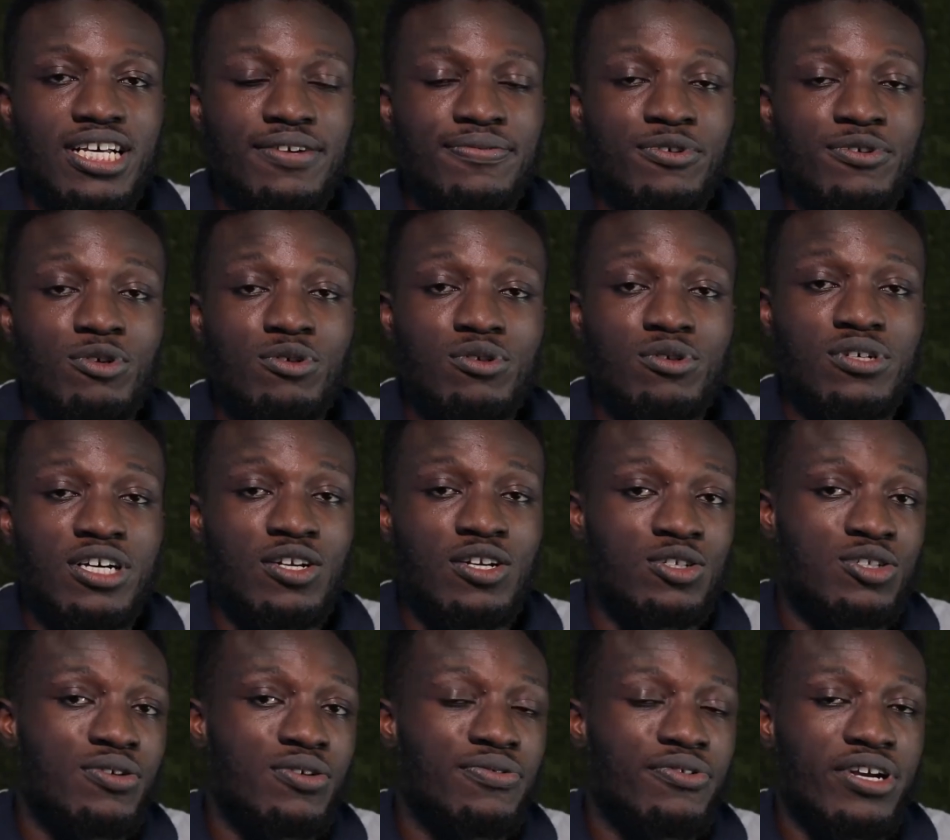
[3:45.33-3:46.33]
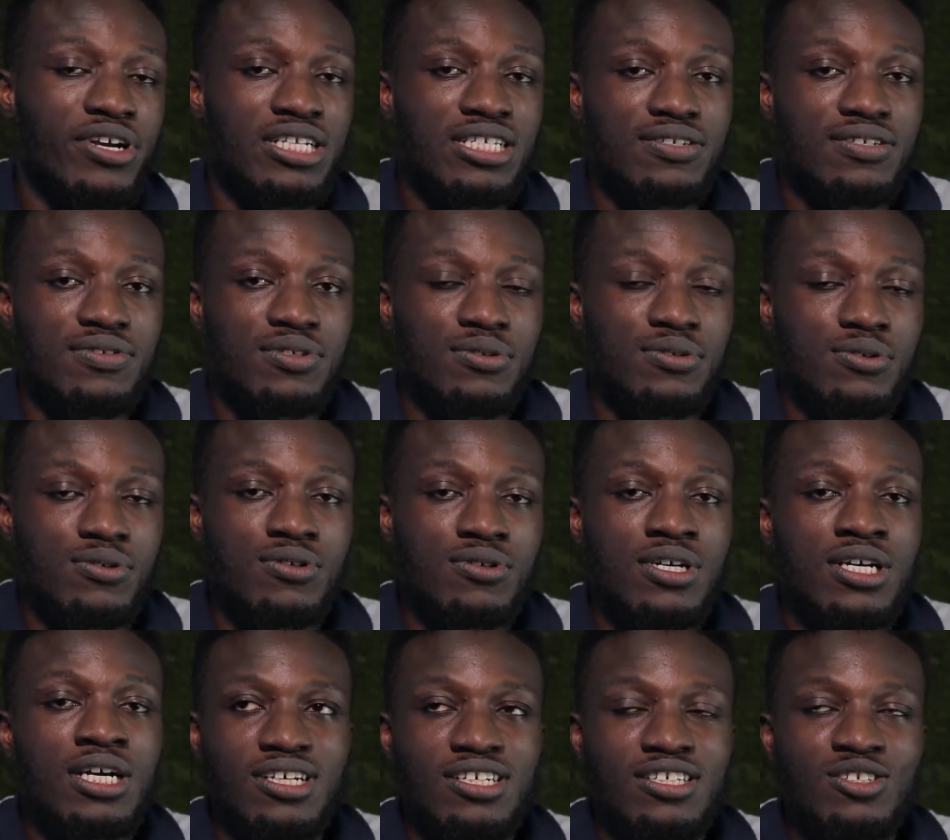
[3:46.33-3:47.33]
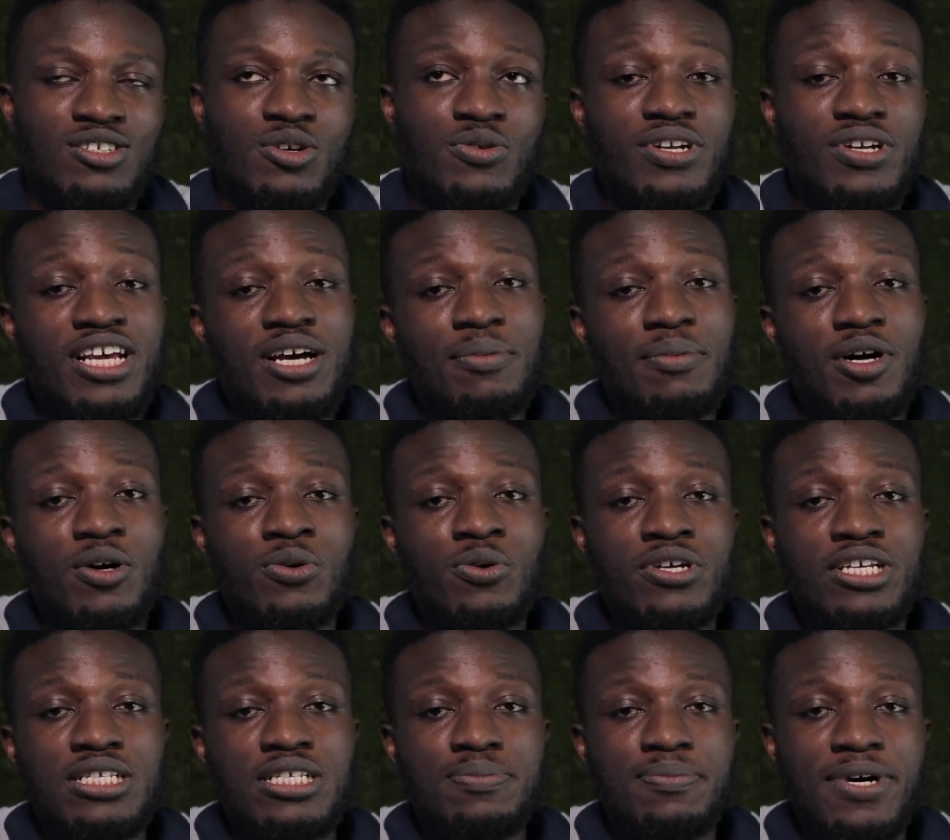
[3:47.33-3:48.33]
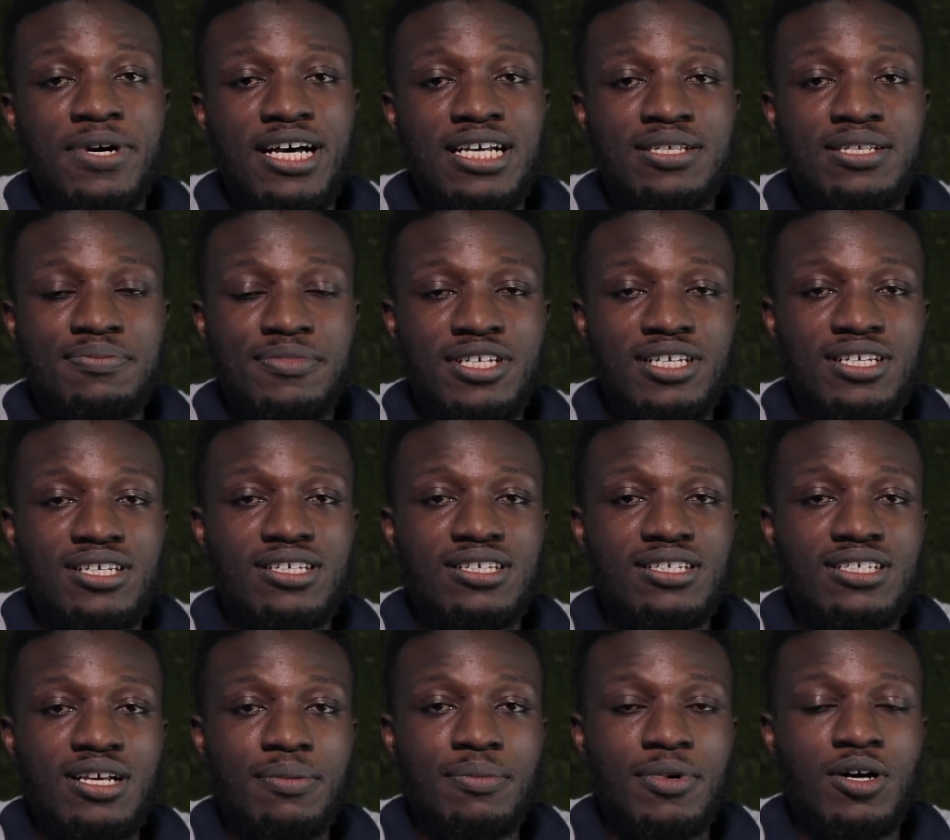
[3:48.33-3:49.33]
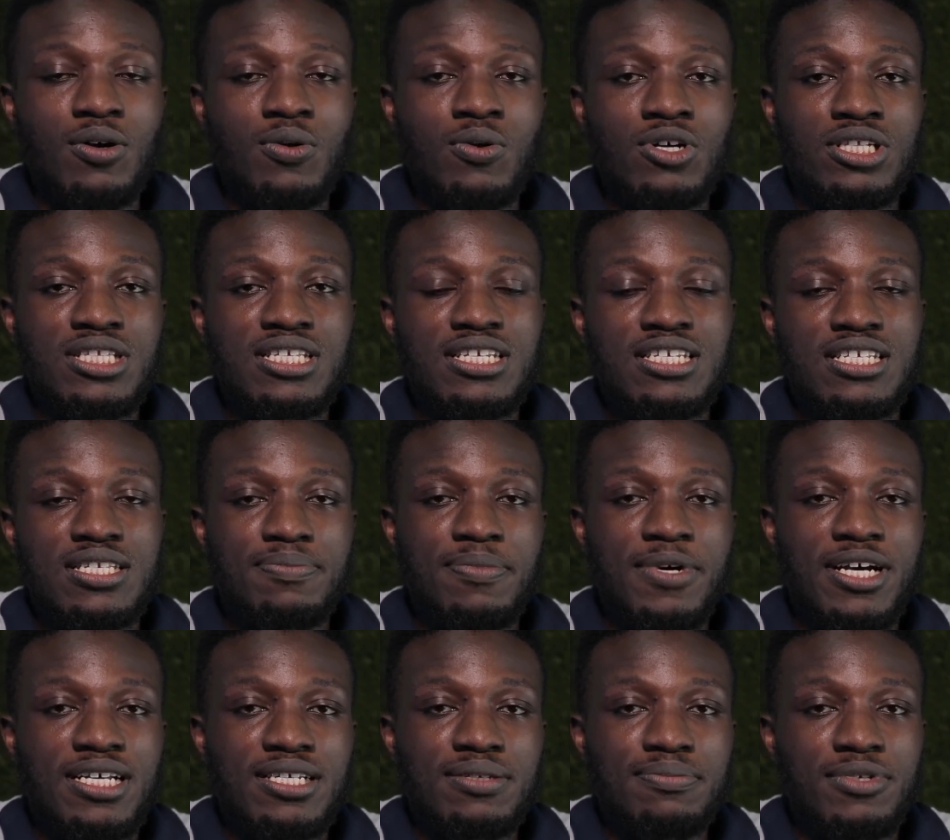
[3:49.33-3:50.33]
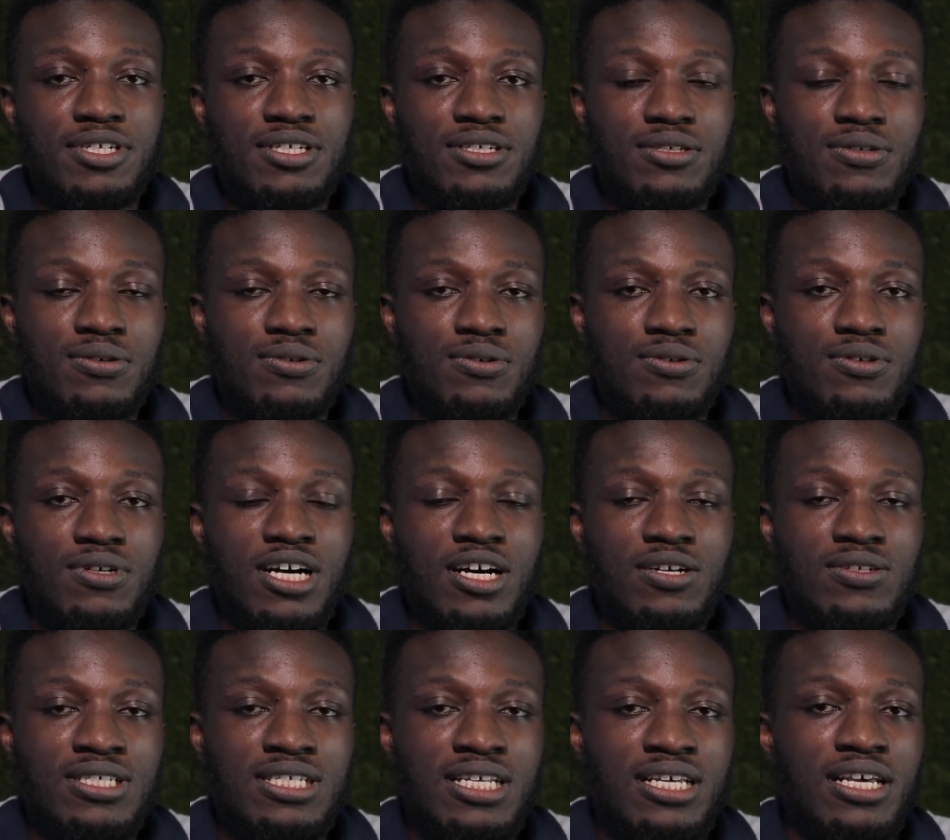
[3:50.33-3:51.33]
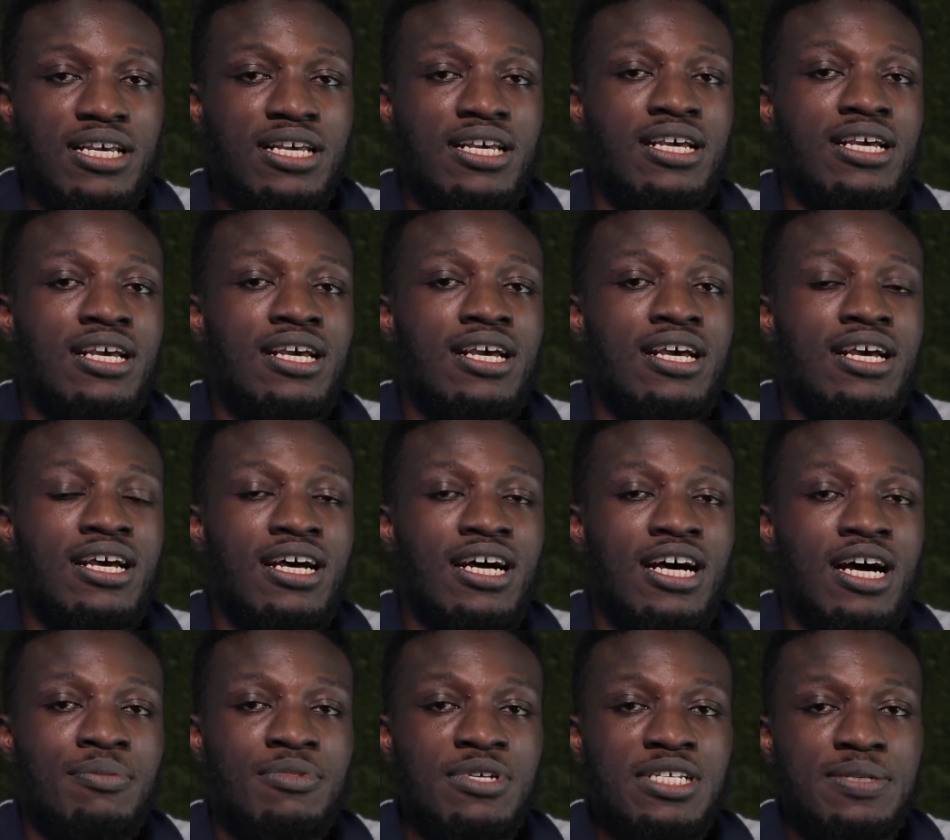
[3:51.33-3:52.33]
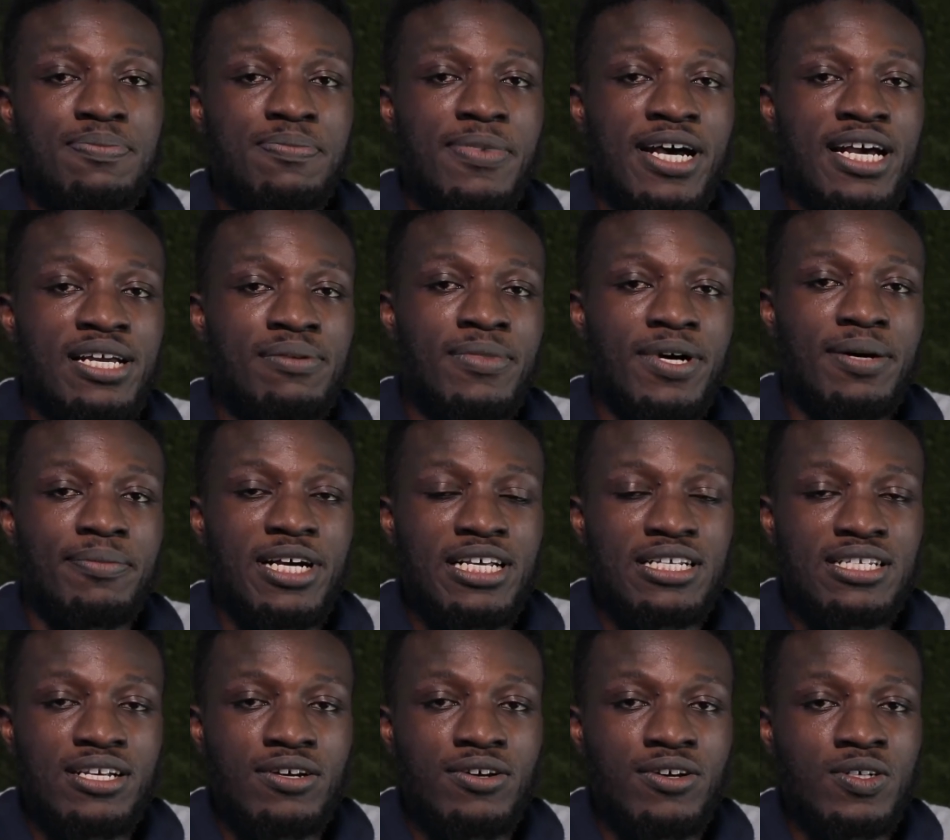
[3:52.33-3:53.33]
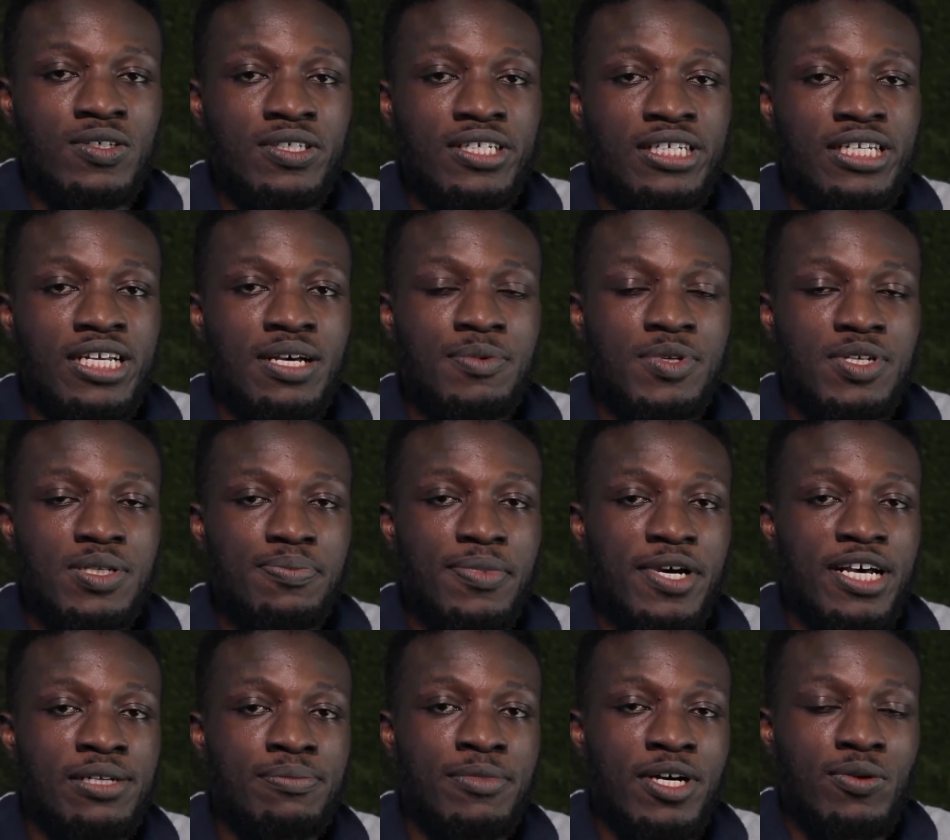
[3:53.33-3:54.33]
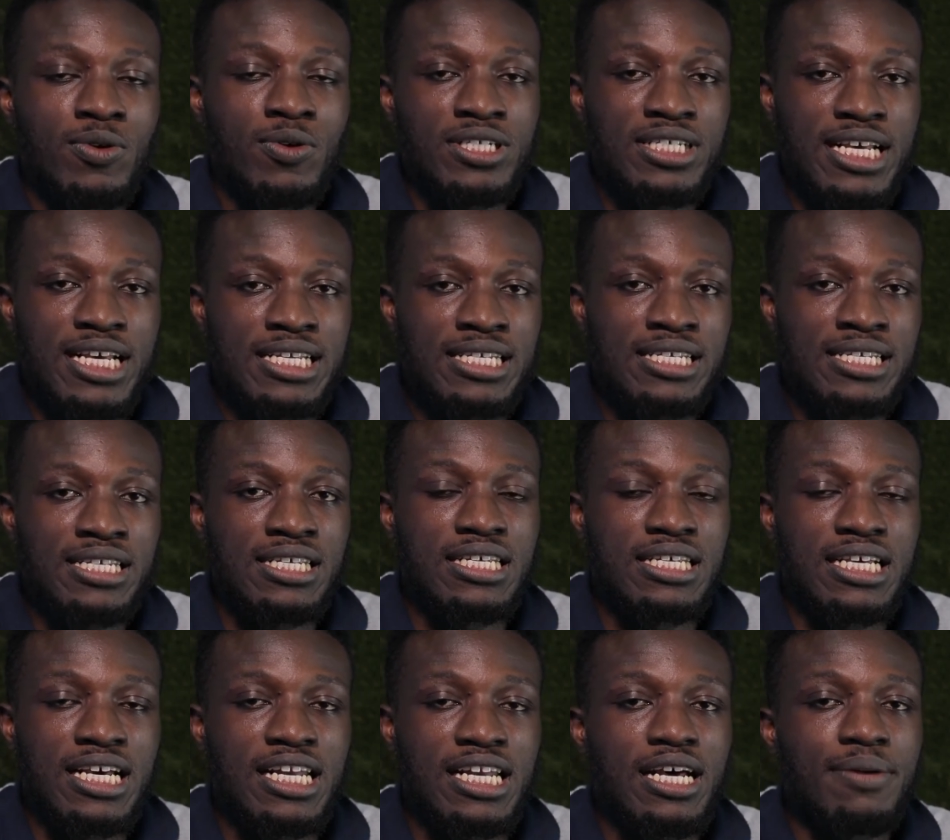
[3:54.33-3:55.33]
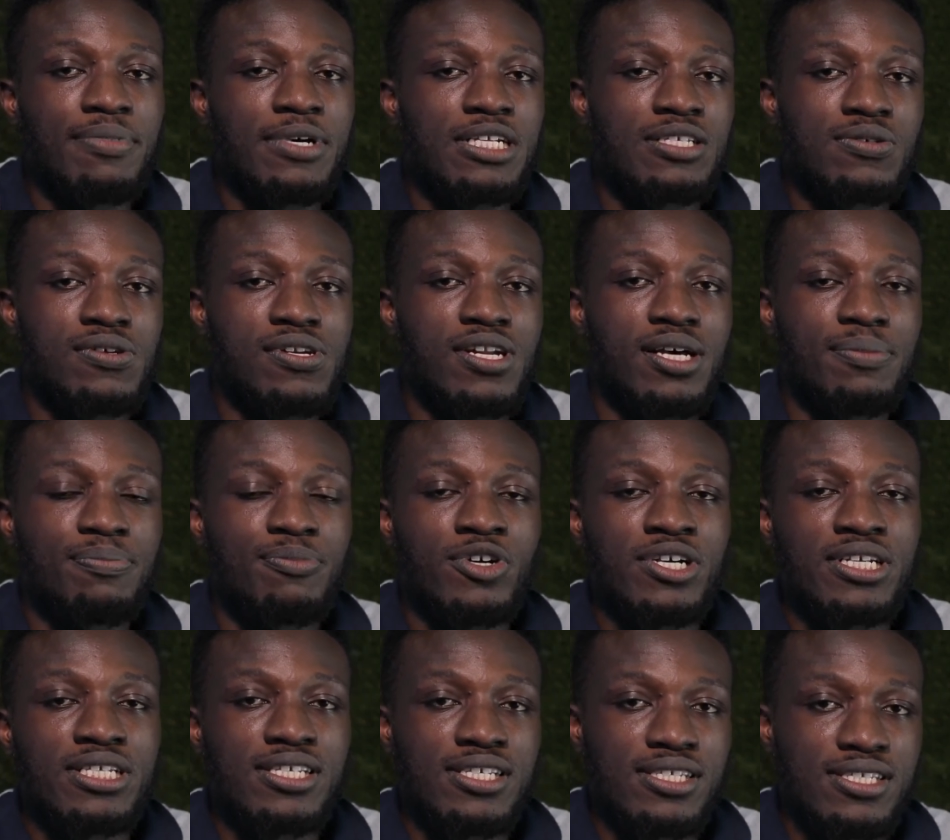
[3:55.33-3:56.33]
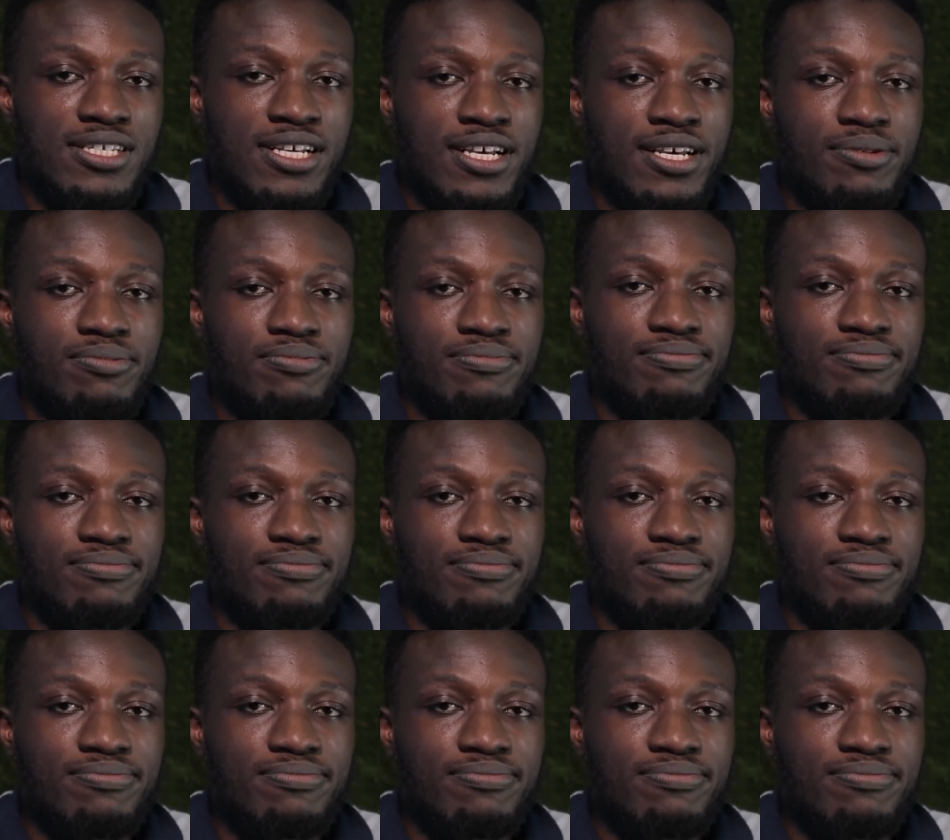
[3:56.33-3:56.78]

I follow a lot of creatives, so it's not really about who inspires me, it's about what inspires me. So I would say I'm inspired by my surrounding, I'm inspired by what I see at that particular point in time.